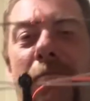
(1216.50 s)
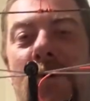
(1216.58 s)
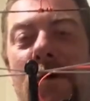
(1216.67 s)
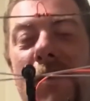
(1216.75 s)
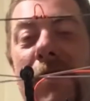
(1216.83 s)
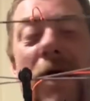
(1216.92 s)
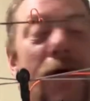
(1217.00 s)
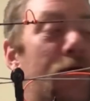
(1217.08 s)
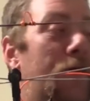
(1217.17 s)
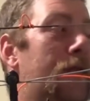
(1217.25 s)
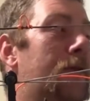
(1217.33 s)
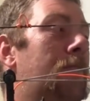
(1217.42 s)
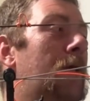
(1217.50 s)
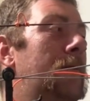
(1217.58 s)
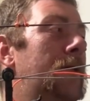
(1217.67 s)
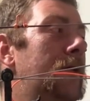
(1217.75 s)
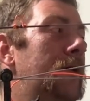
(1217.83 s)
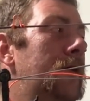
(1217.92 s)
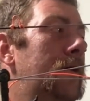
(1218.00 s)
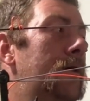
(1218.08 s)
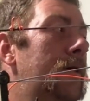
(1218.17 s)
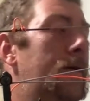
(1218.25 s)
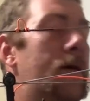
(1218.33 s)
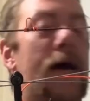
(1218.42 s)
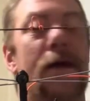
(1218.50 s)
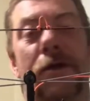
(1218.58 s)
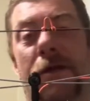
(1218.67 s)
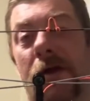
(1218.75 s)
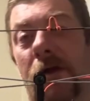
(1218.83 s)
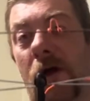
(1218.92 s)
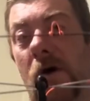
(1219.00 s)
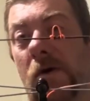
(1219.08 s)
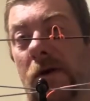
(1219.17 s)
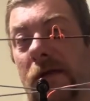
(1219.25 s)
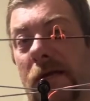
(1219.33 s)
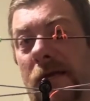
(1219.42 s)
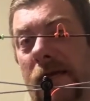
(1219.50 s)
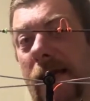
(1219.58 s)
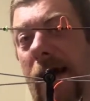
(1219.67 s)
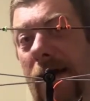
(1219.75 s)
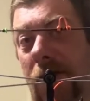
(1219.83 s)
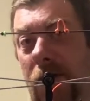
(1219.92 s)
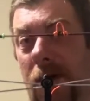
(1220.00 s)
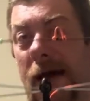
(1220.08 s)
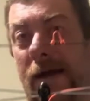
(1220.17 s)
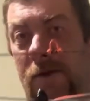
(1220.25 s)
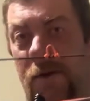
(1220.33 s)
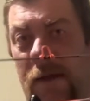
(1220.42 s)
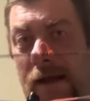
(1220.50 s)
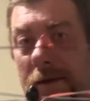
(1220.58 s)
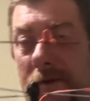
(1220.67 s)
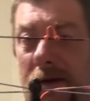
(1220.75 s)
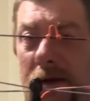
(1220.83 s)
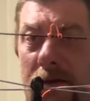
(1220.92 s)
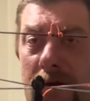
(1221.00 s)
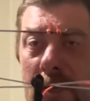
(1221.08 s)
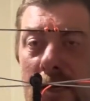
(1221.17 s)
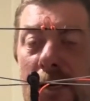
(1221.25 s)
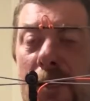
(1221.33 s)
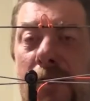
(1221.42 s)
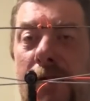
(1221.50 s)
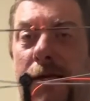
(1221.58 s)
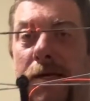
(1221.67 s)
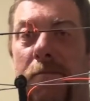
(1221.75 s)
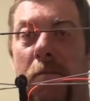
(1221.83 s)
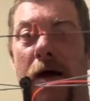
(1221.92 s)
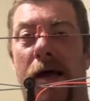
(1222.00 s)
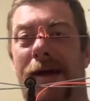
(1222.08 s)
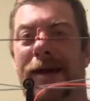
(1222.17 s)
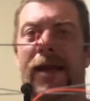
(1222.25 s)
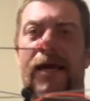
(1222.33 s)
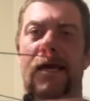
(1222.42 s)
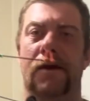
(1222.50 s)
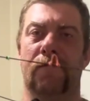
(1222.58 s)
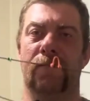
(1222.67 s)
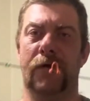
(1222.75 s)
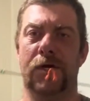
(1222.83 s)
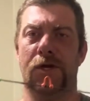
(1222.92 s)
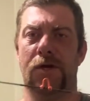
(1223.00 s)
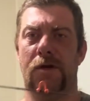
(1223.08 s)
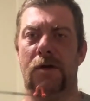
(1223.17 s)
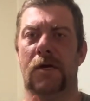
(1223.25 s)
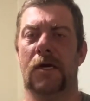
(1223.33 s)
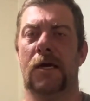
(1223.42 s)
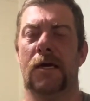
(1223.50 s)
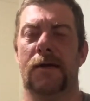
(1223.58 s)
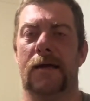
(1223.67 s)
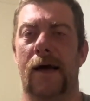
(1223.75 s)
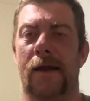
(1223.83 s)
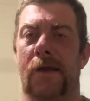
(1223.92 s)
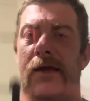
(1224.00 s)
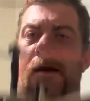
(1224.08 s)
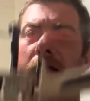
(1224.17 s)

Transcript: probably it's probably the longest in axle to axle length. So this is my Elite Envision done in